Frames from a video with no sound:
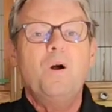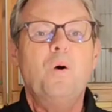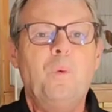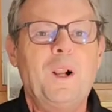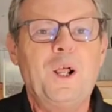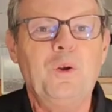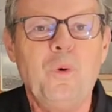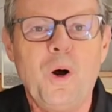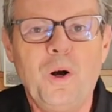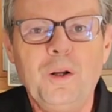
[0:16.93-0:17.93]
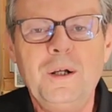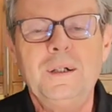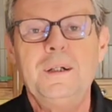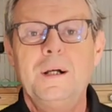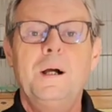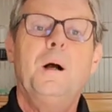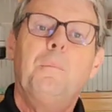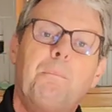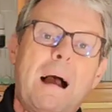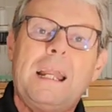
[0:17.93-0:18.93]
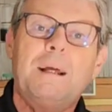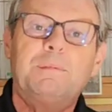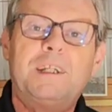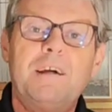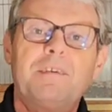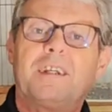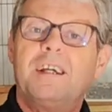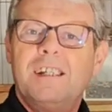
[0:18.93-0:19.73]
Well, hello all. My name's David,